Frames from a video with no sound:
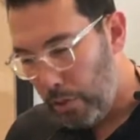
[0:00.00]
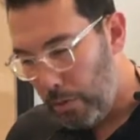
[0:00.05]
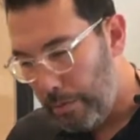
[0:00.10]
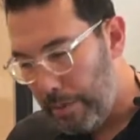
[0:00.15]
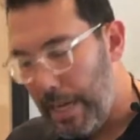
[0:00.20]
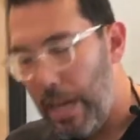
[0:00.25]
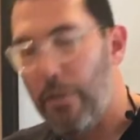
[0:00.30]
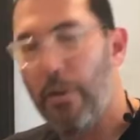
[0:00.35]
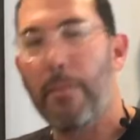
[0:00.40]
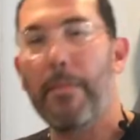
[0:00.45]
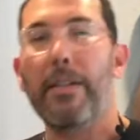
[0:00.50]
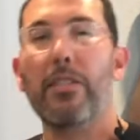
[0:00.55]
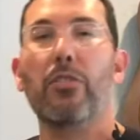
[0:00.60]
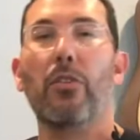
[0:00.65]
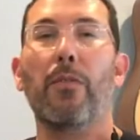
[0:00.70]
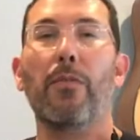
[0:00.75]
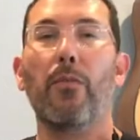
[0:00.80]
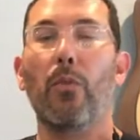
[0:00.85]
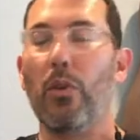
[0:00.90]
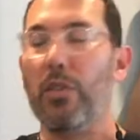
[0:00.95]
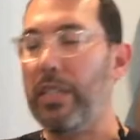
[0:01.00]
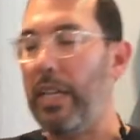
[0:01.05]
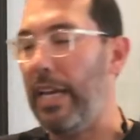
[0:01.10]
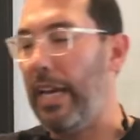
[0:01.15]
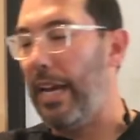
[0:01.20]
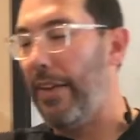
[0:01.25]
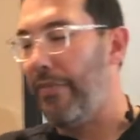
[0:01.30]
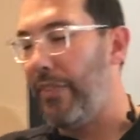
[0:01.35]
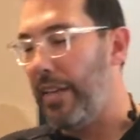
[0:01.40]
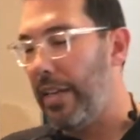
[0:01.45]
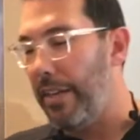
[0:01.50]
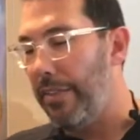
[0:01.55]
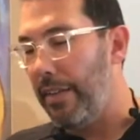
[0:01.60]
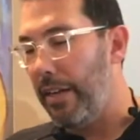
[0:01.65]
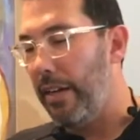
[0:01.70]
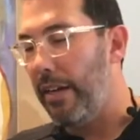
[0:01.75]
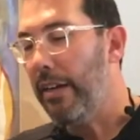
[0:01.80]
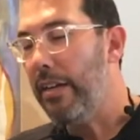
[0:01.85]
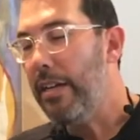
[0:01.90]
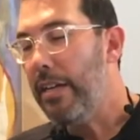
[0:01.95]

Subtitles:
And now we're at mezzo forte at the end there.